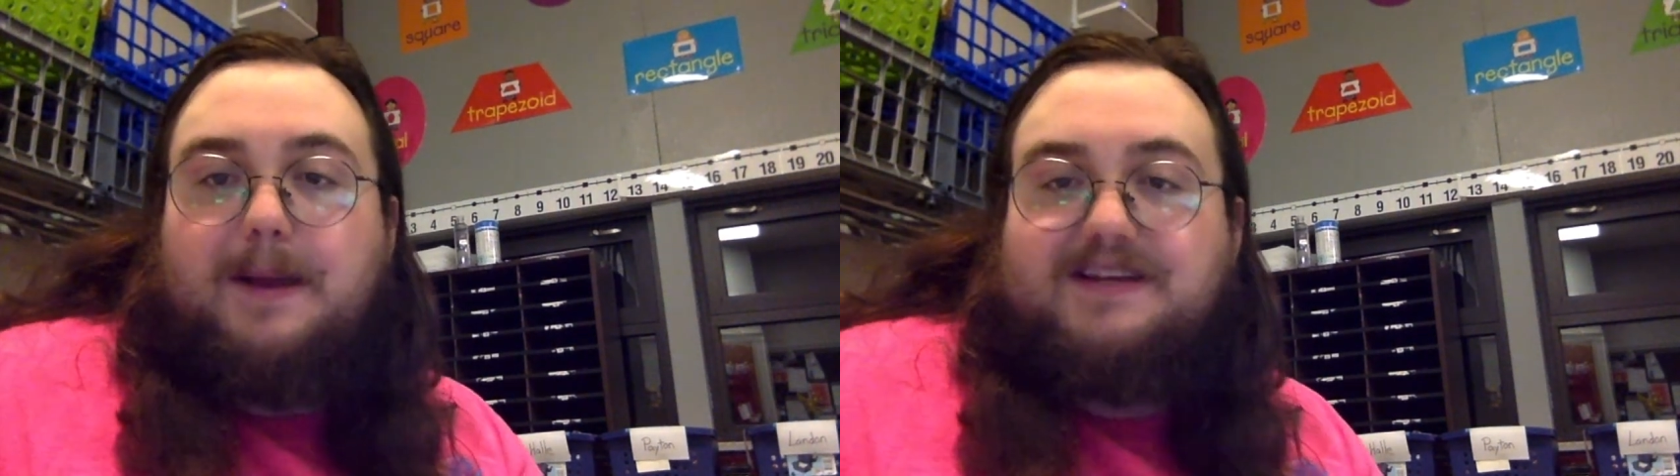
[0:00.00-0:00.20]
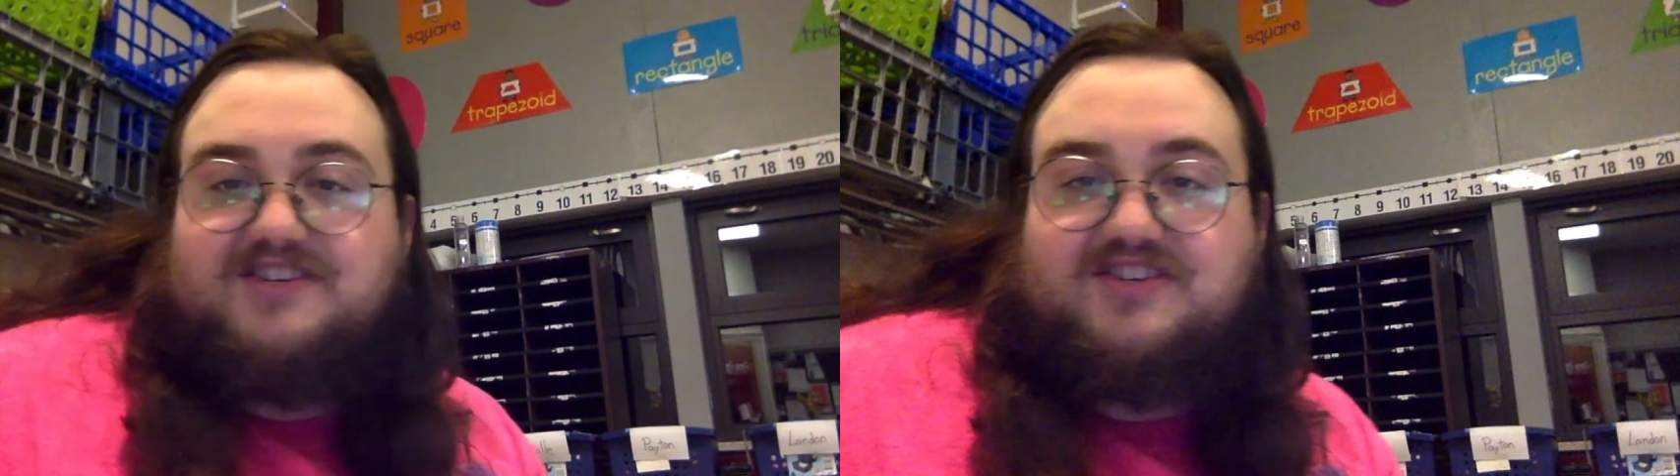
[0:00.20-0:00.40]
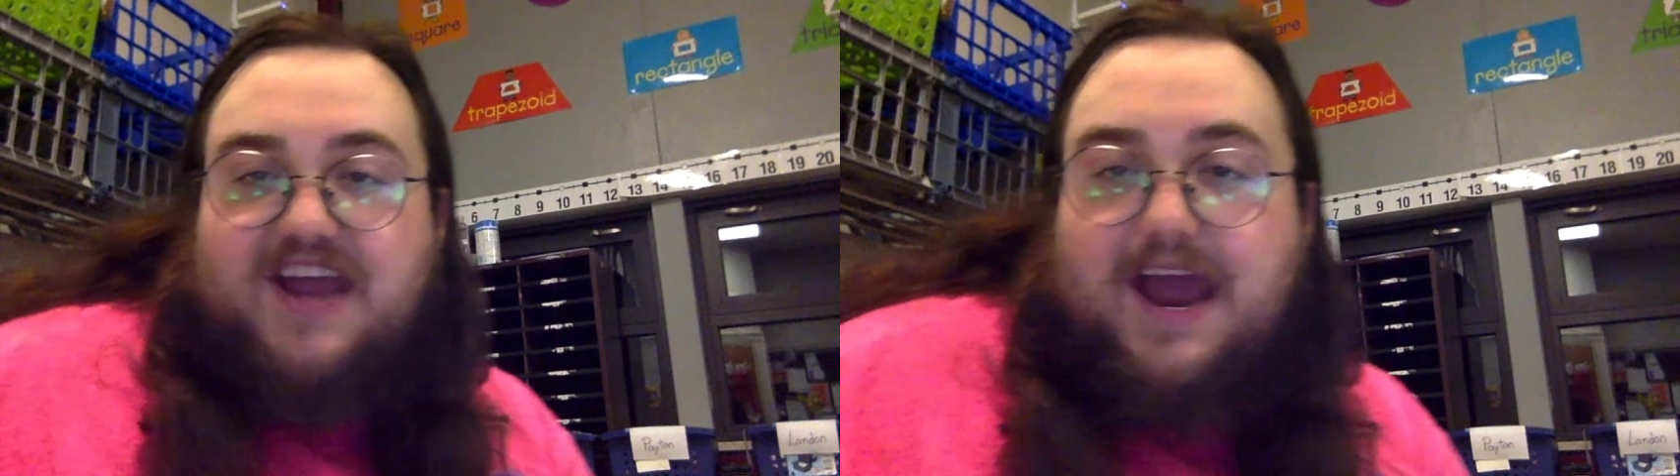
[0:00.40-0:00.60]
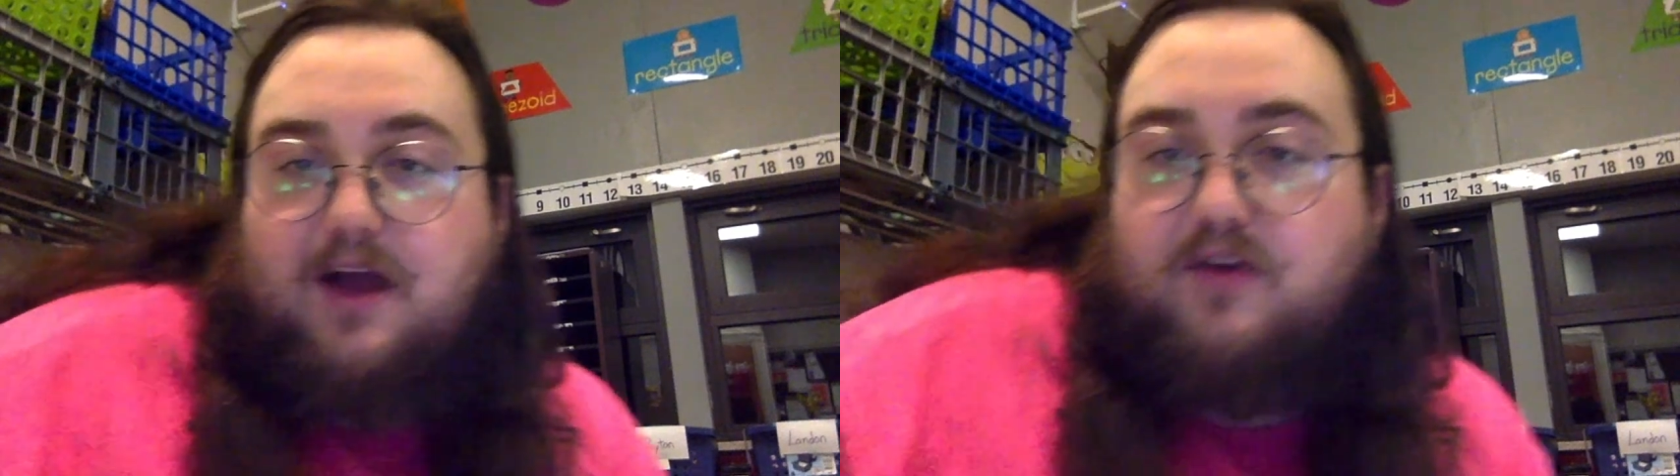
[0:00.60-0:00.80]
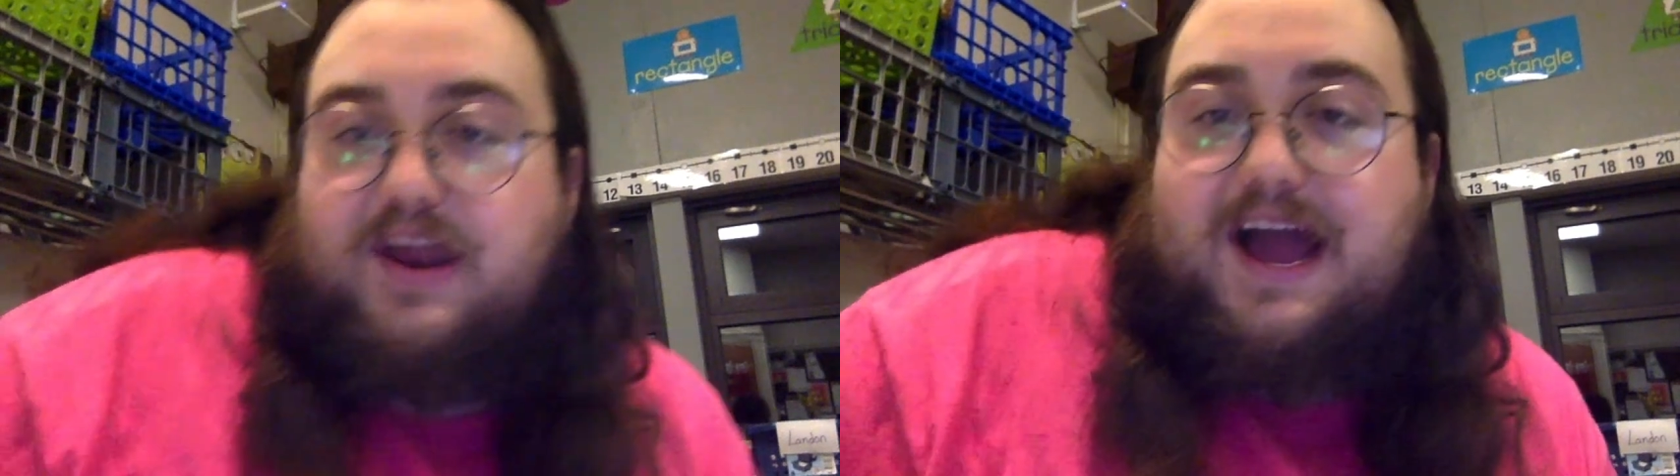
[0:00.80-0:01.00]

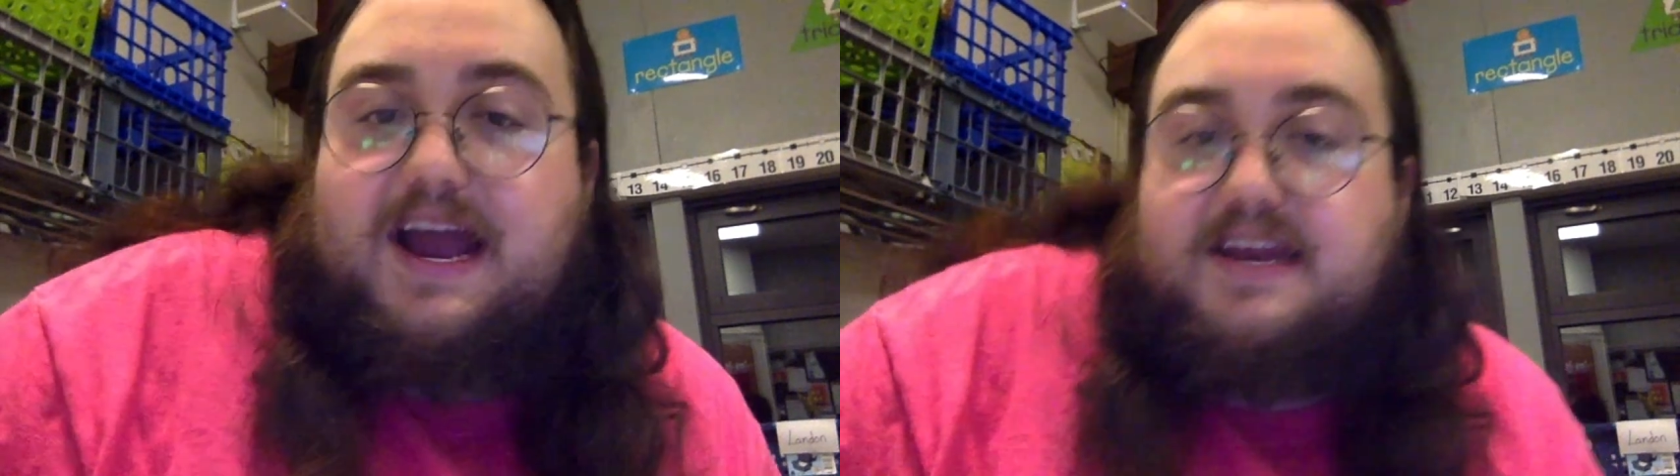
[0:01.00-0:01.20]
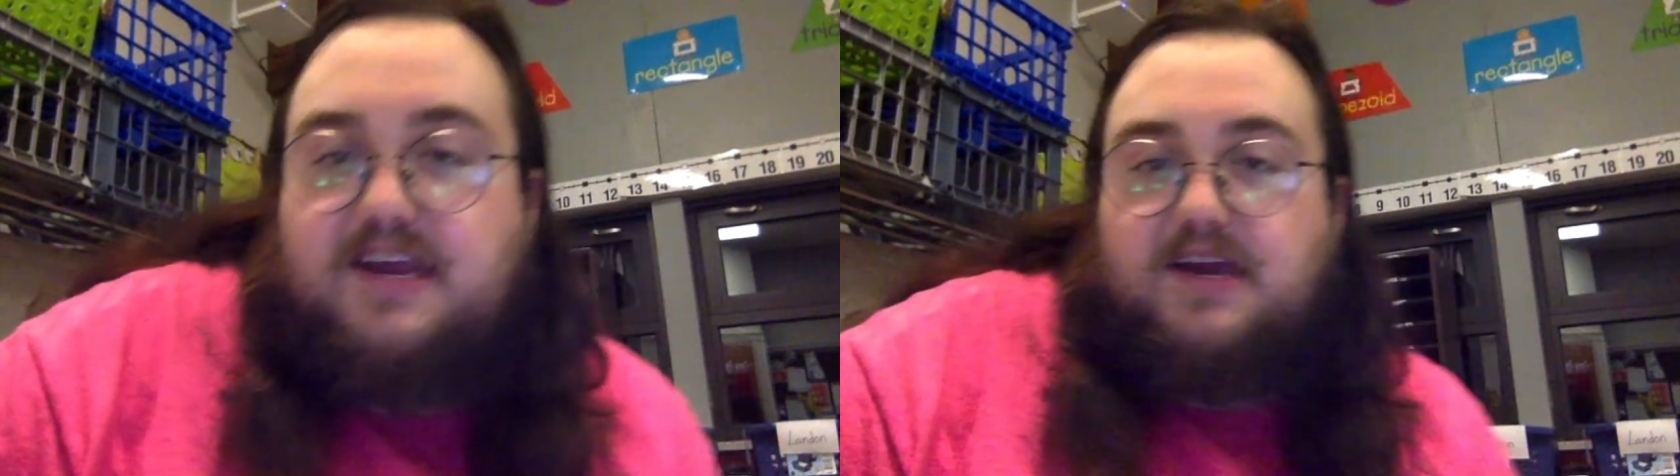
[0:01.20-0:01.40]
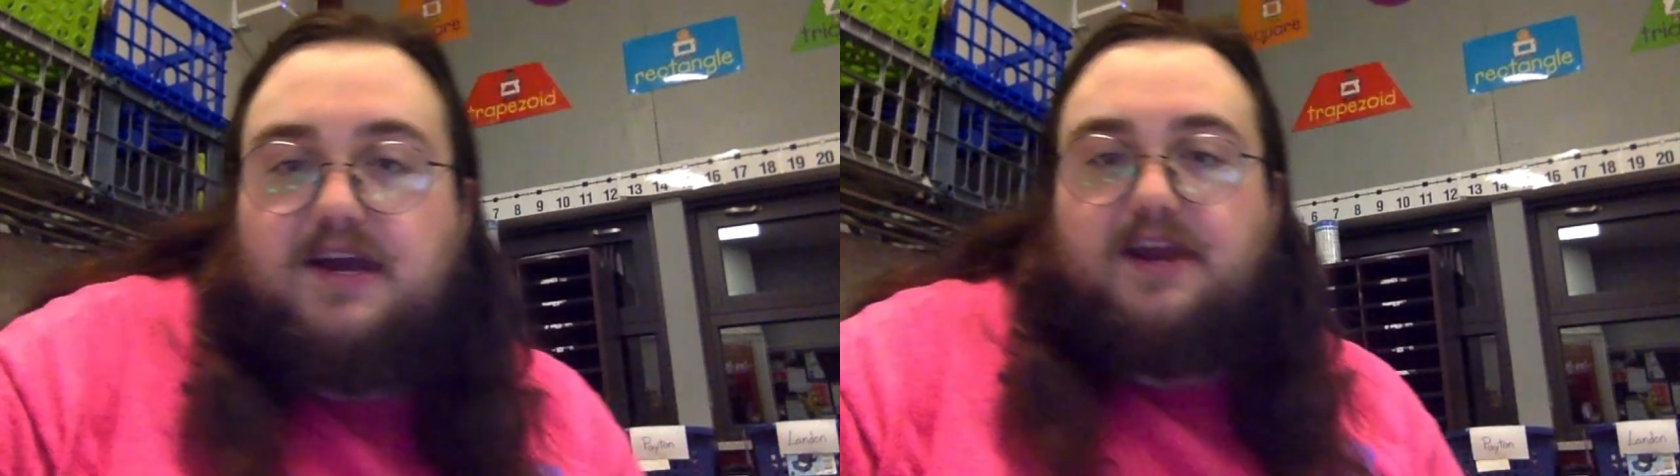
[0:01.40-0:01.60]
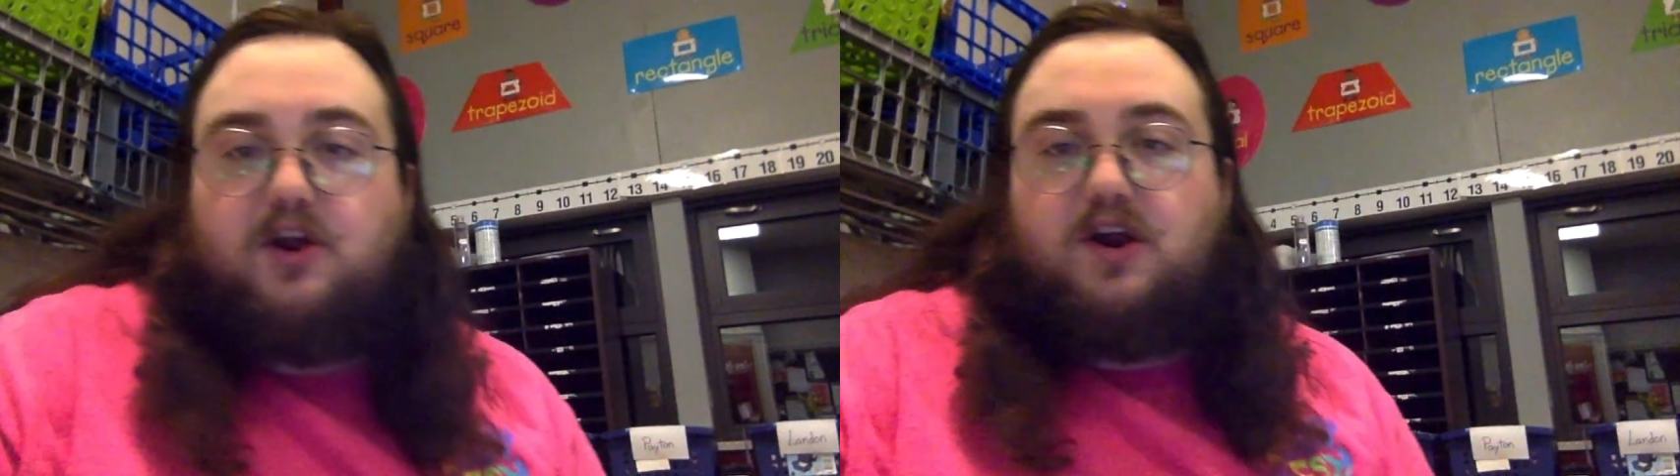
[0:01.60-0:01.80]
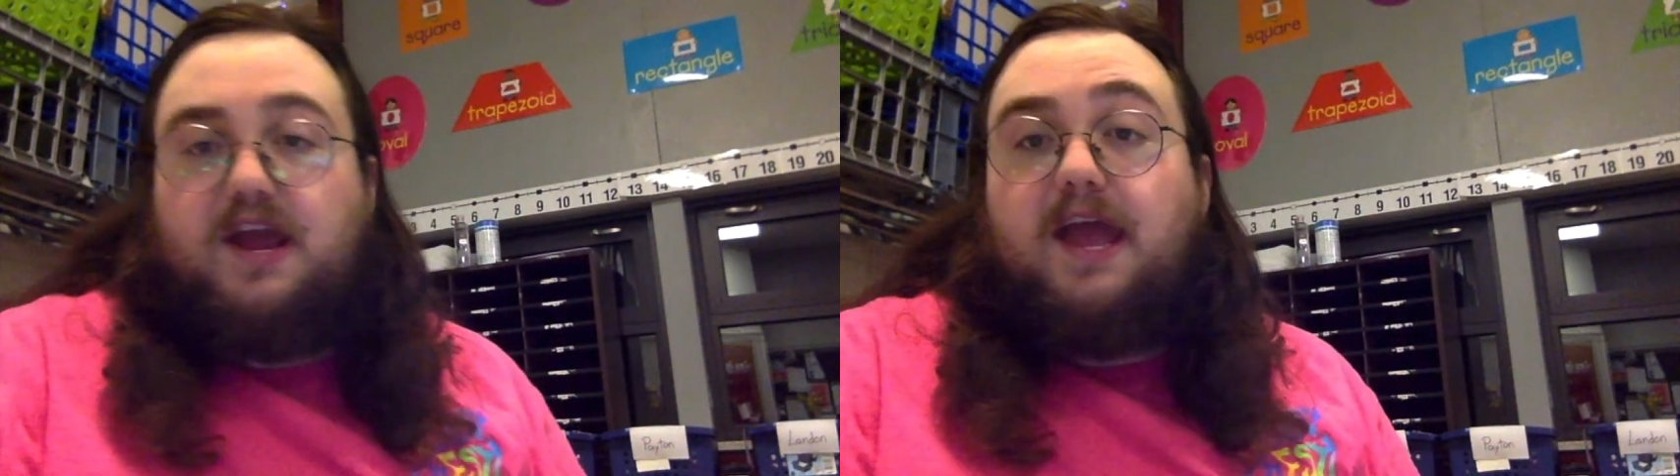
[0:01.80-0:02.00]
sound idea in
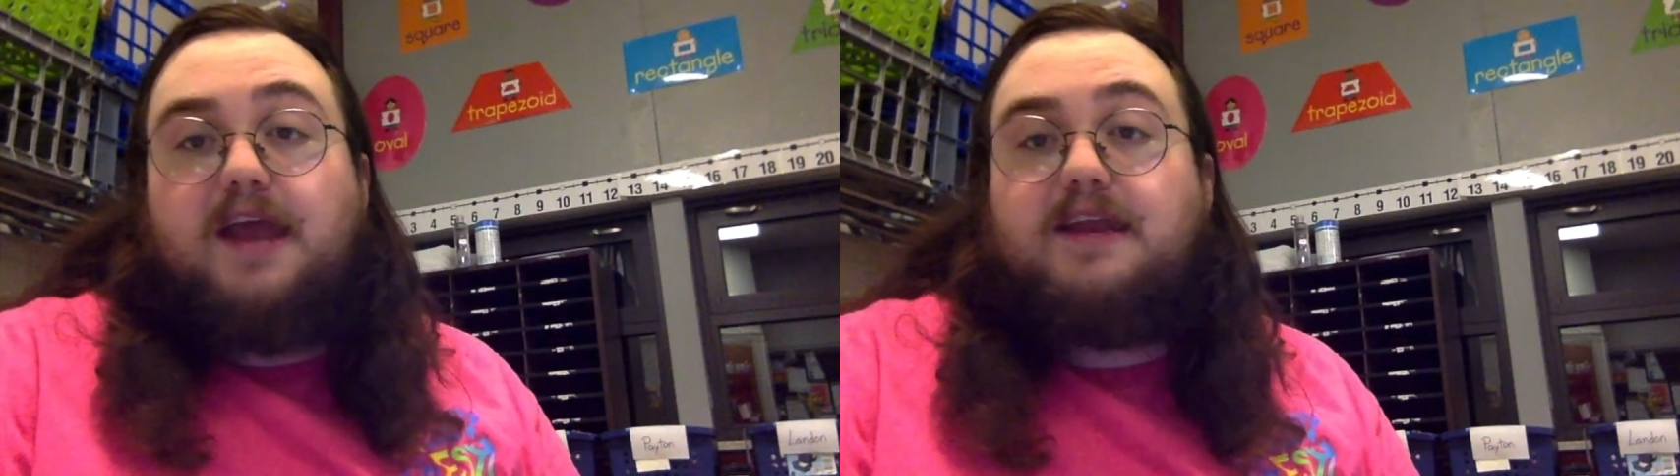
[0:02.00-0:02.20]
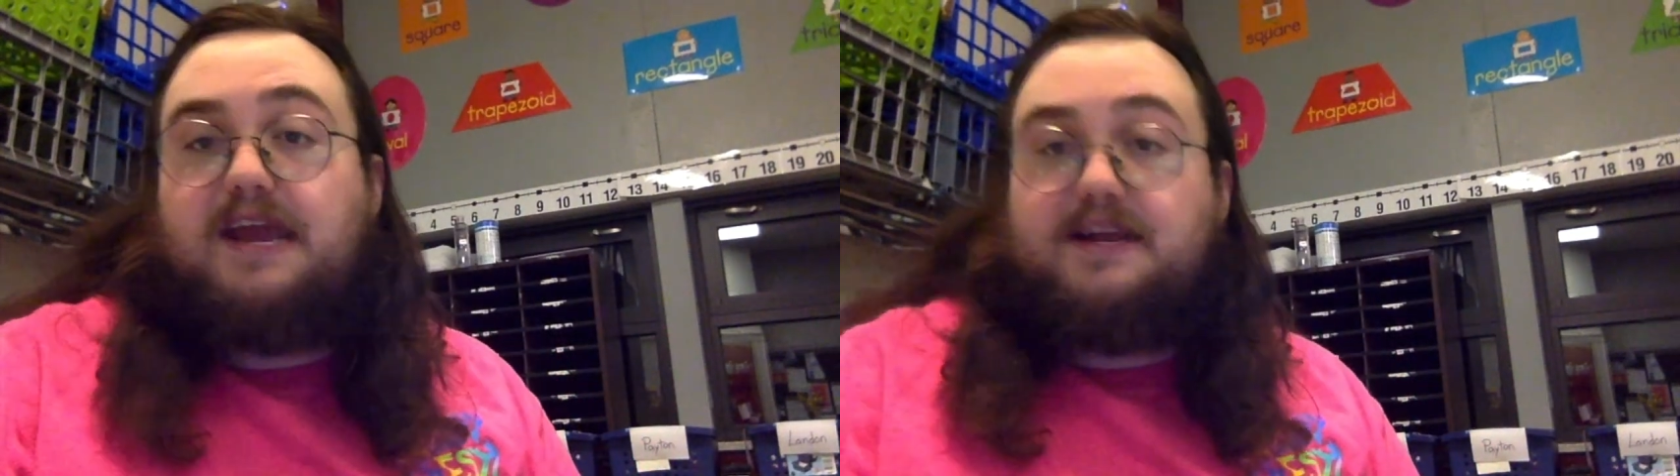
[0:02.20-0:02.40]
our head.